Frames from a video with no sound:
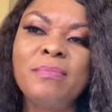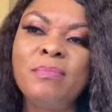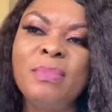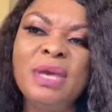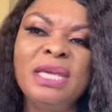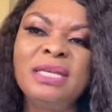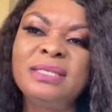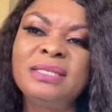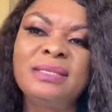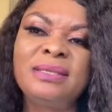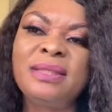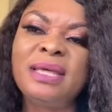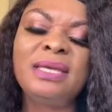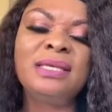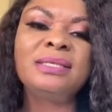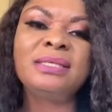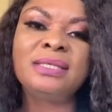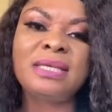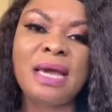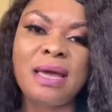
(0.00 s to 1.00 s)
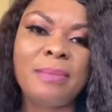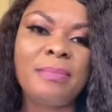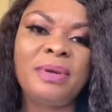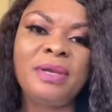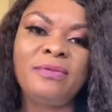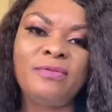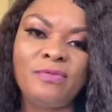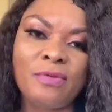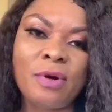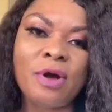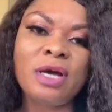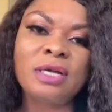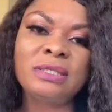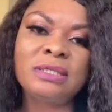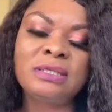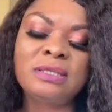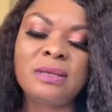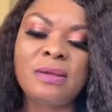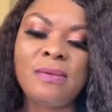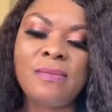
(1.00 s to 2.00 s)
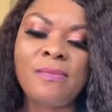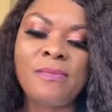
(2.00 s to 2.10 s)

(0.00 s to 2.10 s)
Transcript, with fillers: makes things happen for us.